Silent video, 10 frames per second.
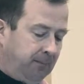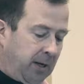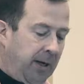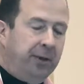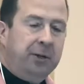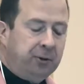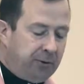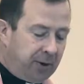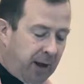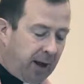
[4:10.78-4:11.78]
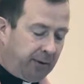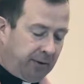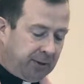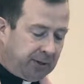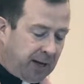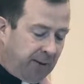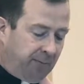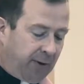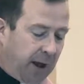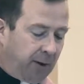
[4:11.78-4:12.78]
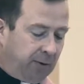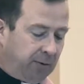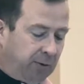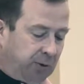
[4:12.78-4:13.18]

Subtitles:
And these are not the same values,